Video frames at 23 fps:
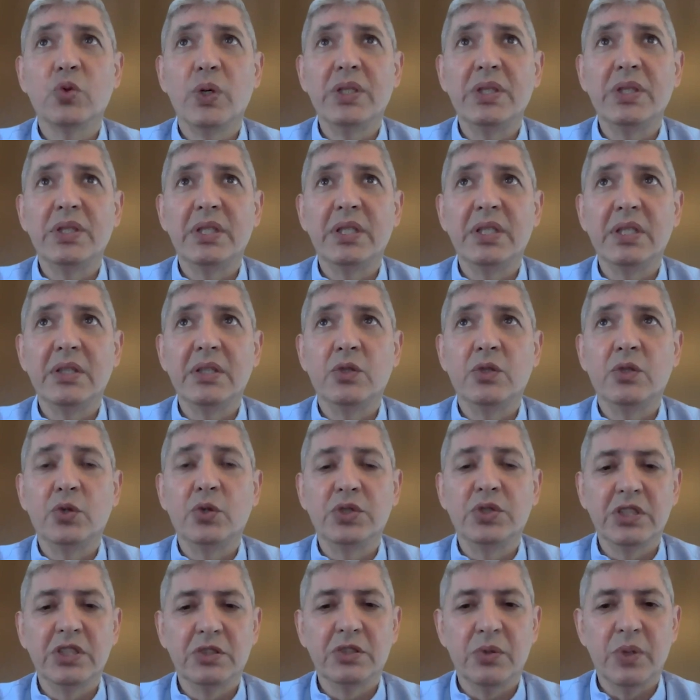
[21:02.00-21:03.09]
20
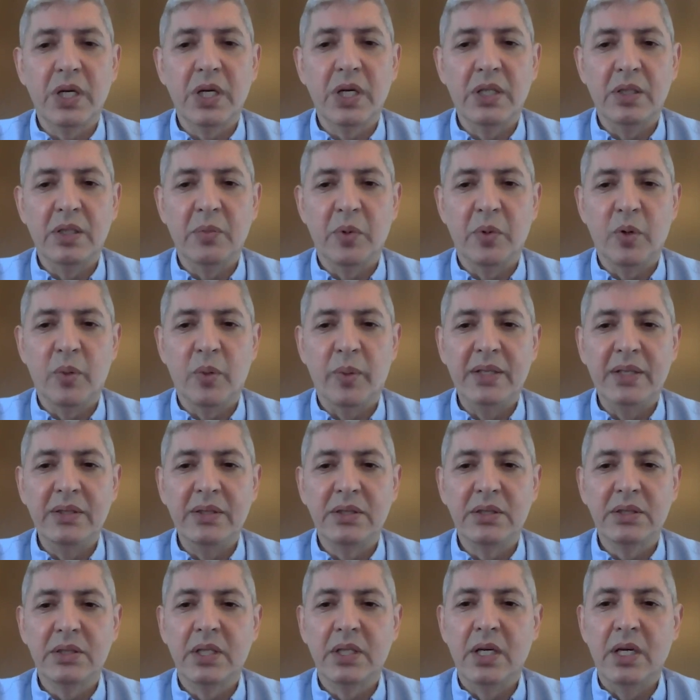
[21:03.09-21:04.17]
Druze Israeli
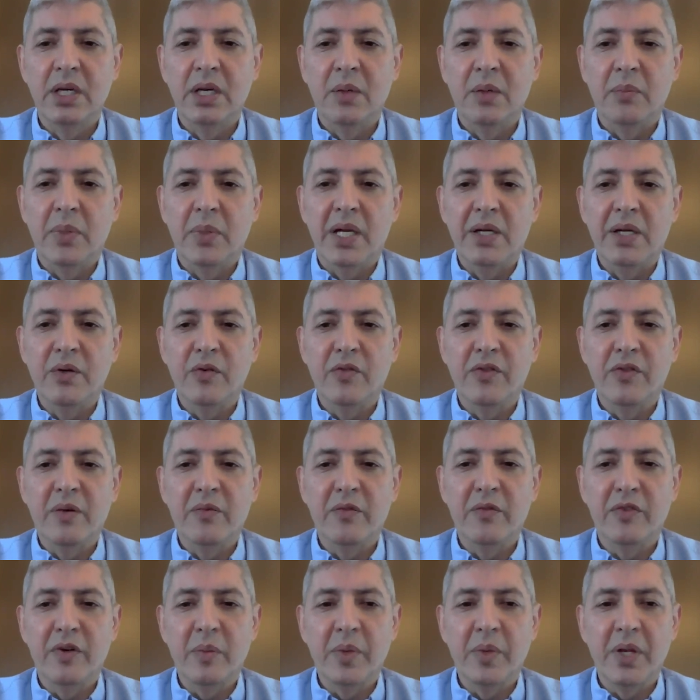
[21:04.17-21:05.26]
diplomats, many of them
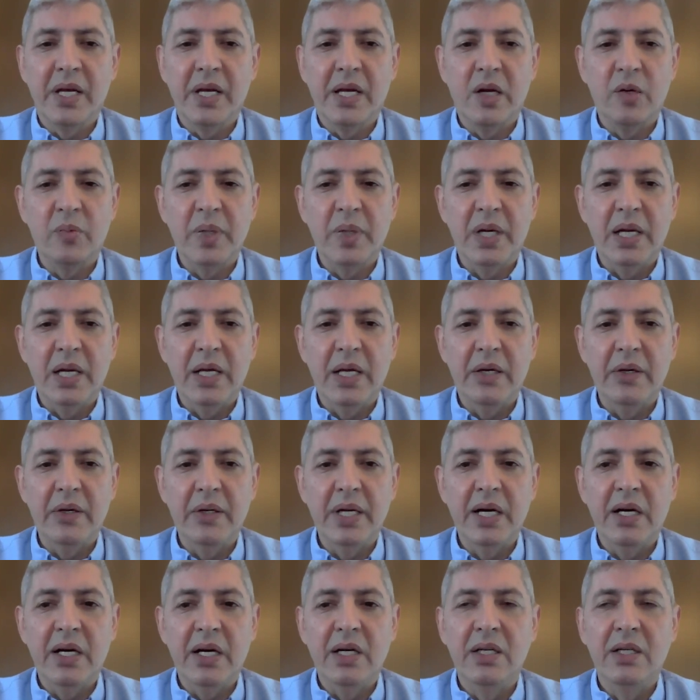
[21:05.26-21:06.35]
from the Carmel
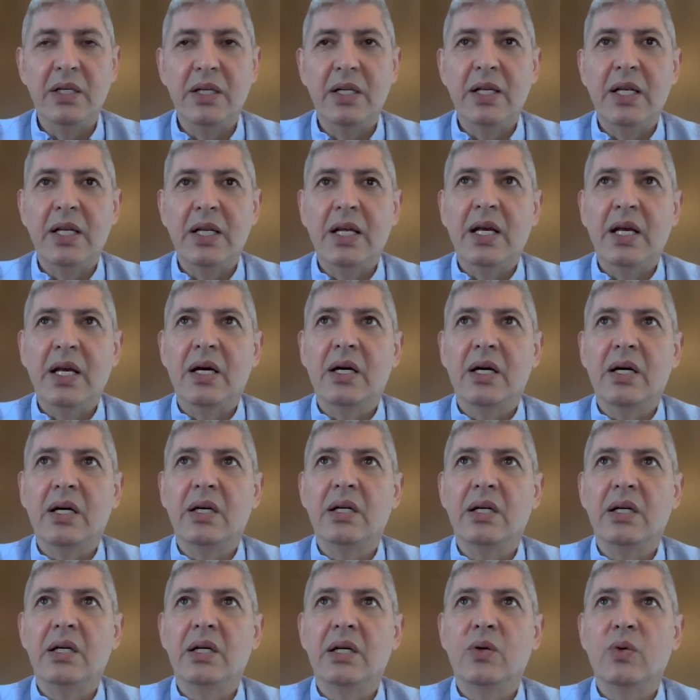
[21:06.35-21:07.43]
area.
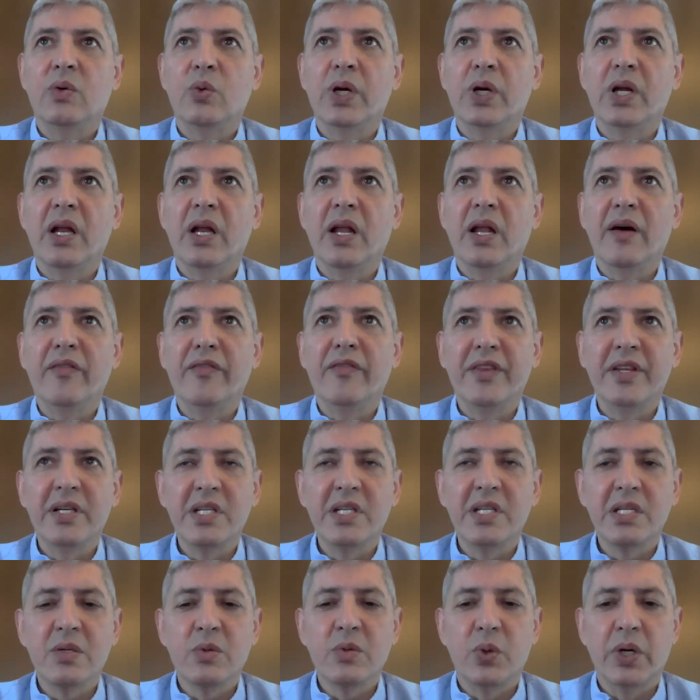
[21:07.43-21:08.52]
We love
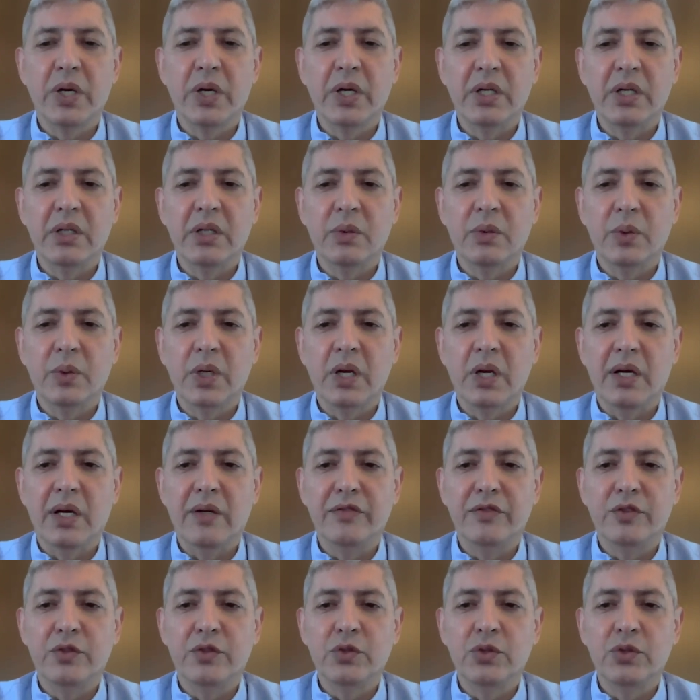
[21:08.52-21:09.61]
this work. We
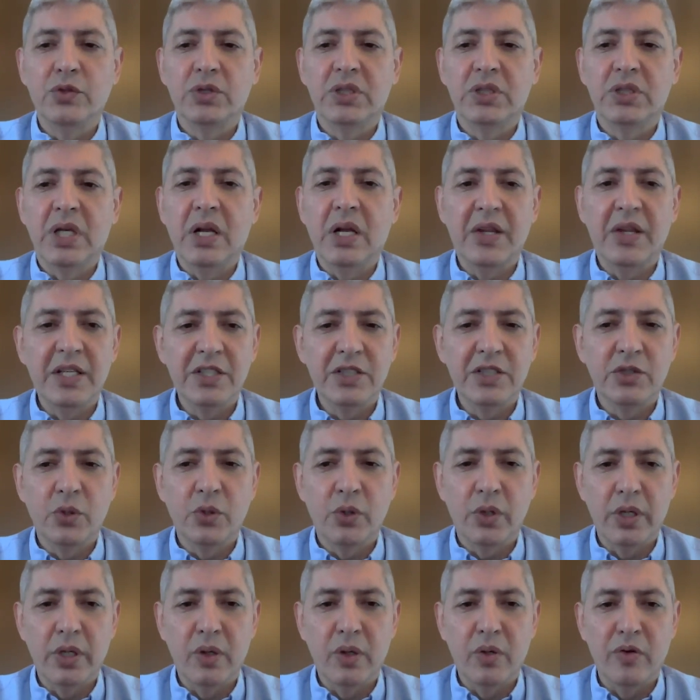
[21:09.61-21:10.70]
love to tell the
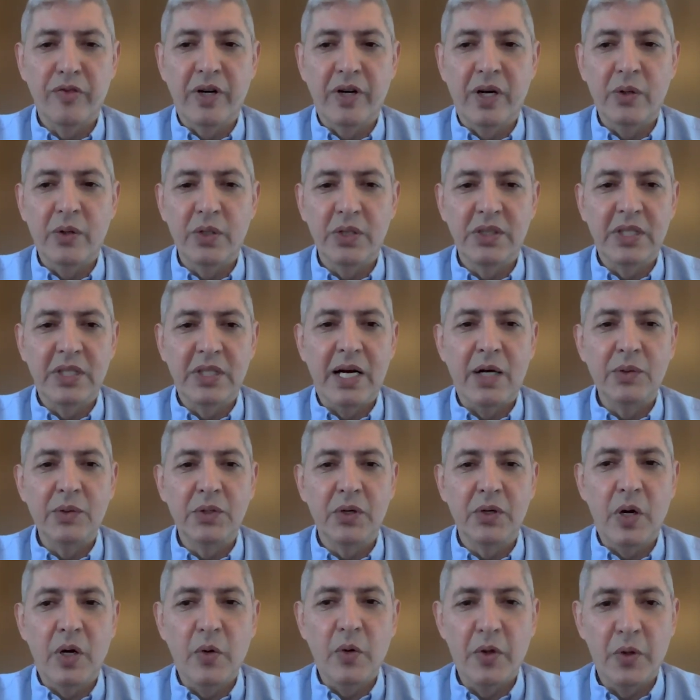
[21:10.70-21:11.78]
story of our town
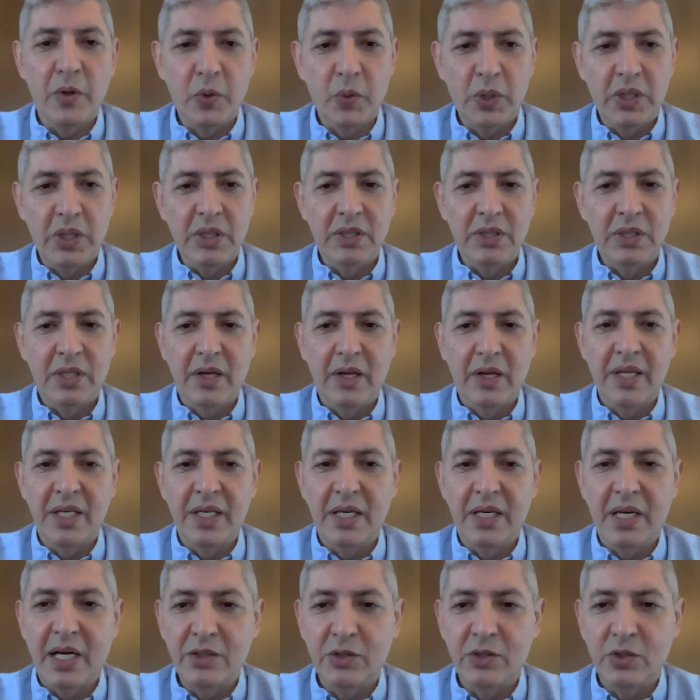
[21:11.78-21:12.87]
around the world. I
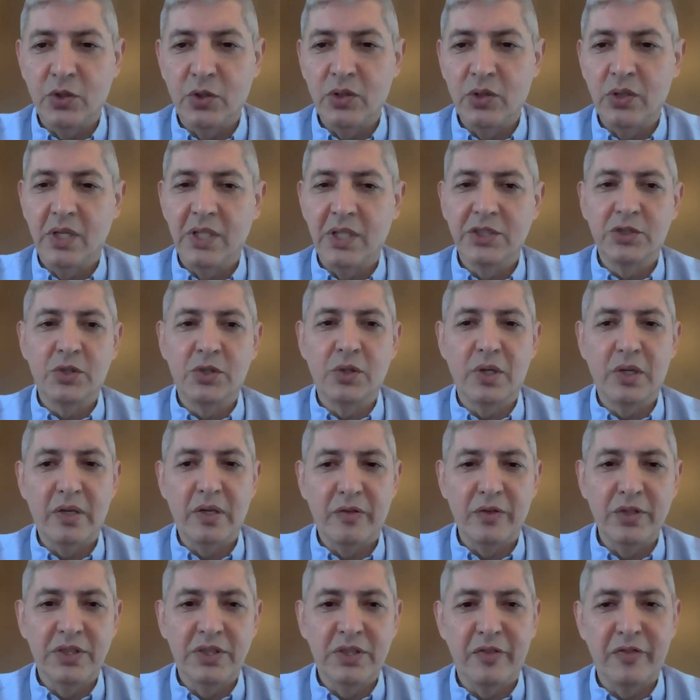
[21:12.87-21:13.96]
think I told the story of
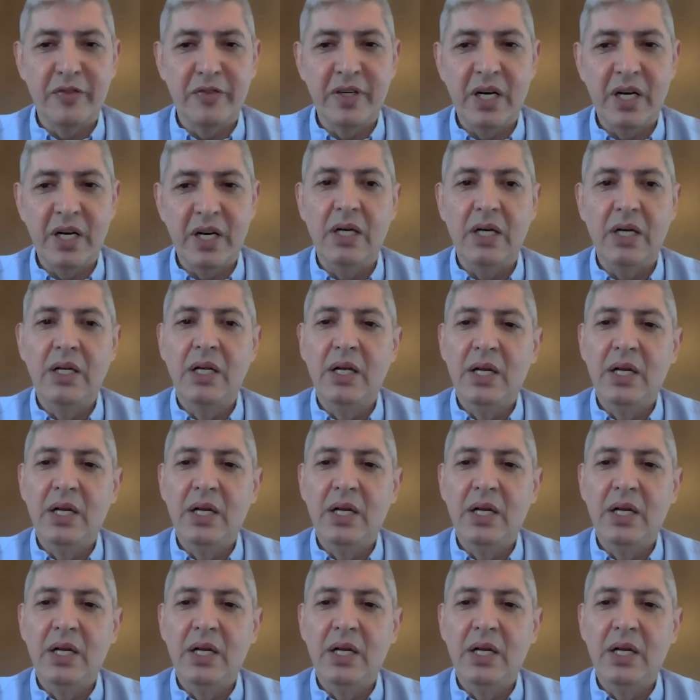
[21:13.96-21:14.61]
Sofia